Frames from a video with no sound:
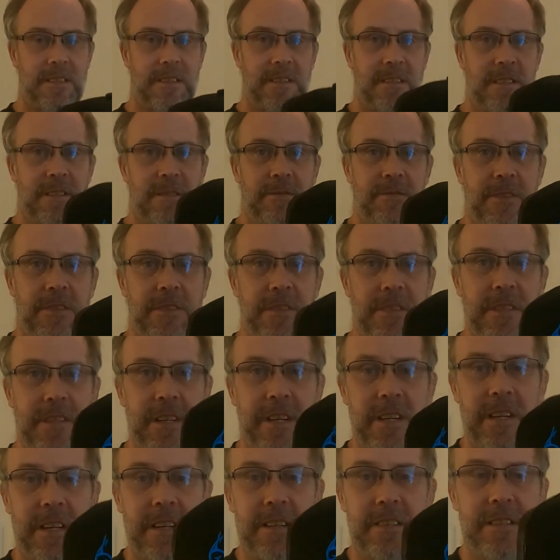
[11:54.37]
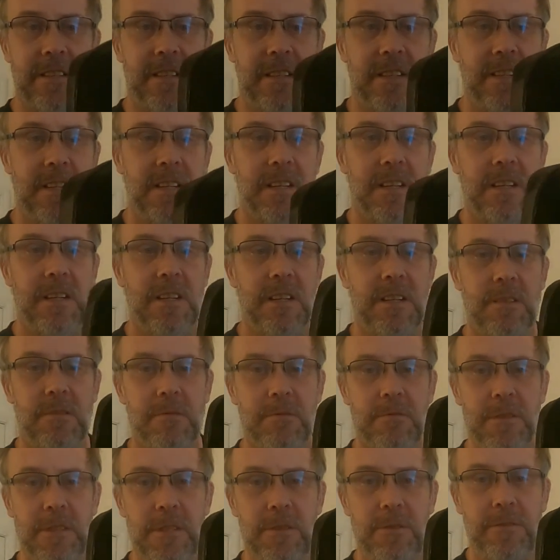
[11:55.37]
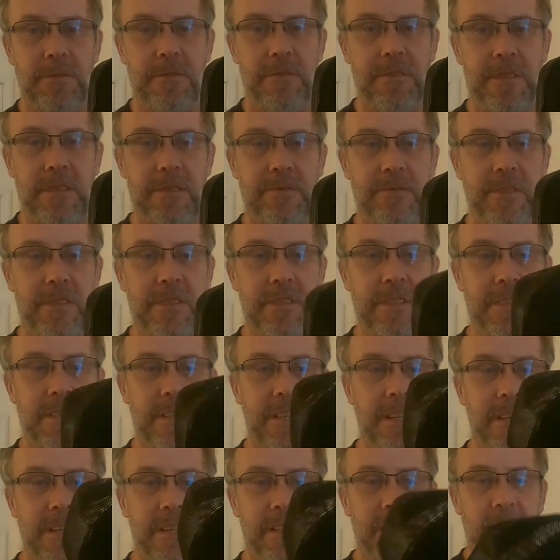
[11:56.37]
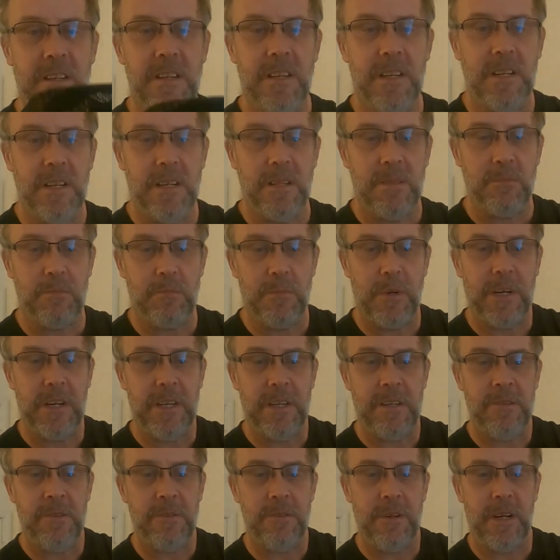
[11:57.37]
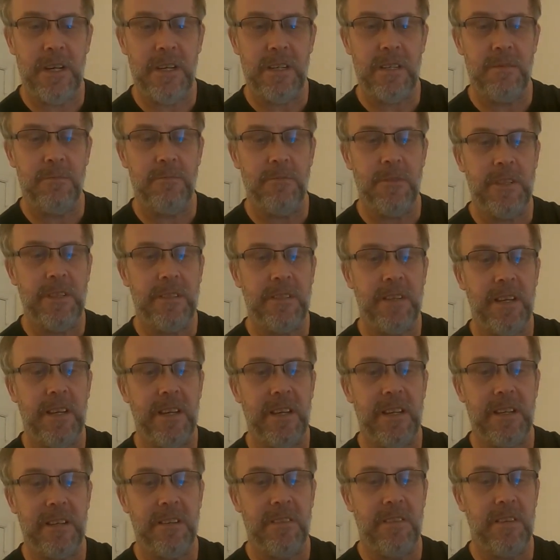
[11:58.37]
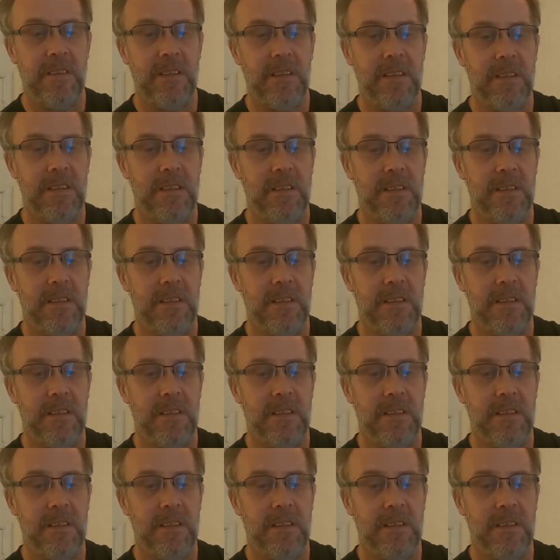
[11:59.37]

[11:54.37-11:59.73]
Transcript: The fishing hat. Realtree fishing hat, brand new item with tags.